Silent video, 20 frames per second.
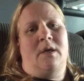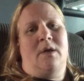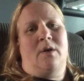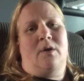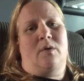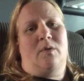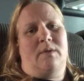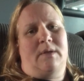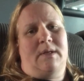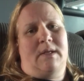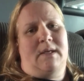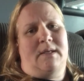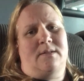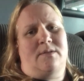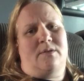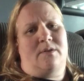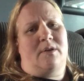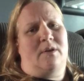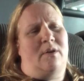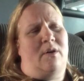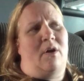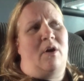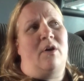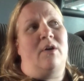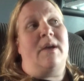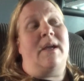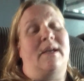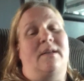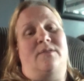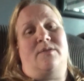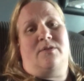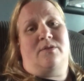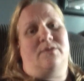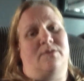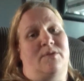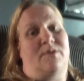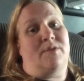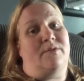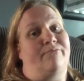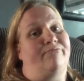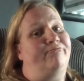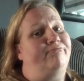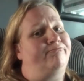Colon cancer, all cancers